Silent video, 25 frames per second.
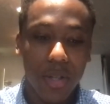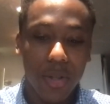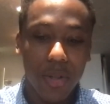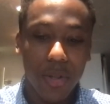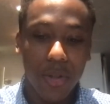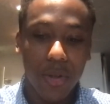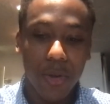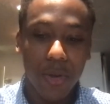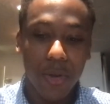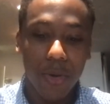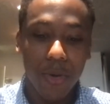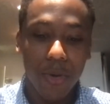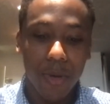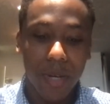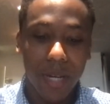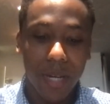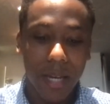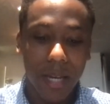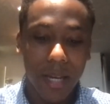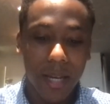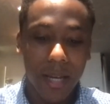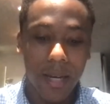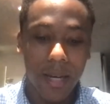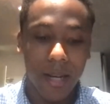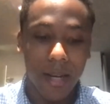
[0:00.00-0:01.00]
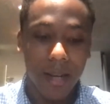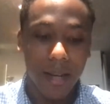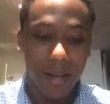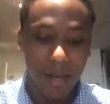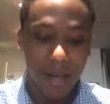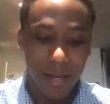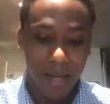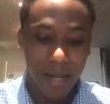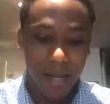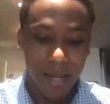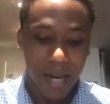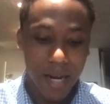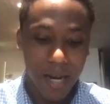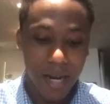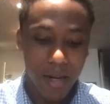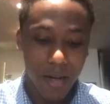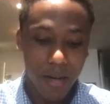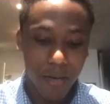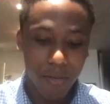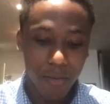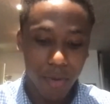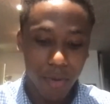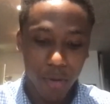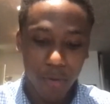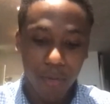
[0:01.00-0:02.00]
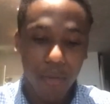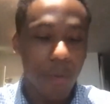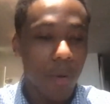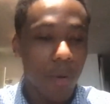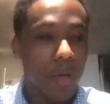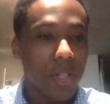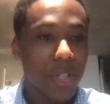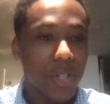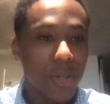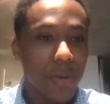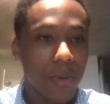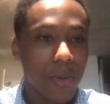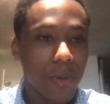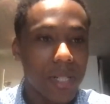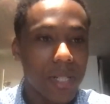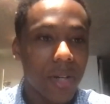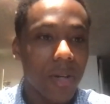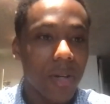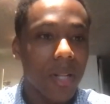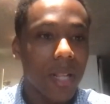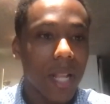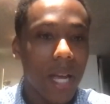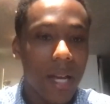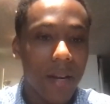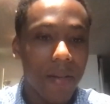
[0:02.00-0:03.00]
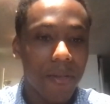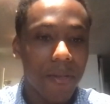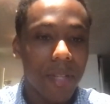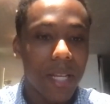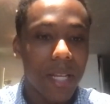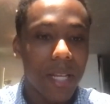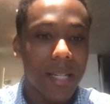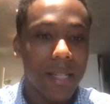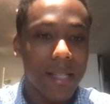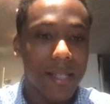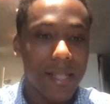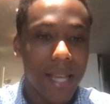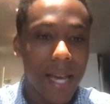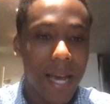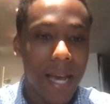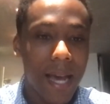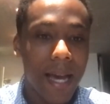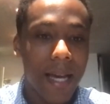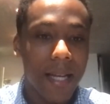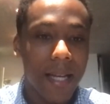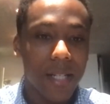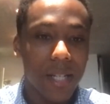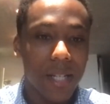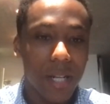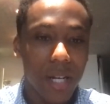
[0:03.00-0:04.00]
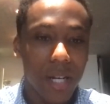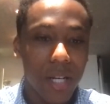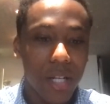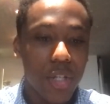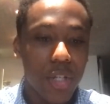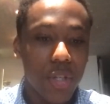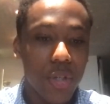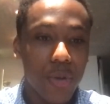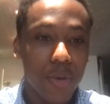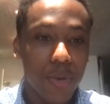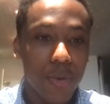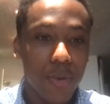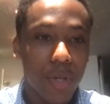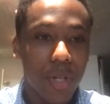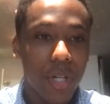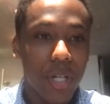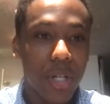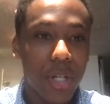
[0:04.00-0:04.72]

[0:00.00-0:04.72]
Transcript: you can kind of look forward to is there are a lot of things that you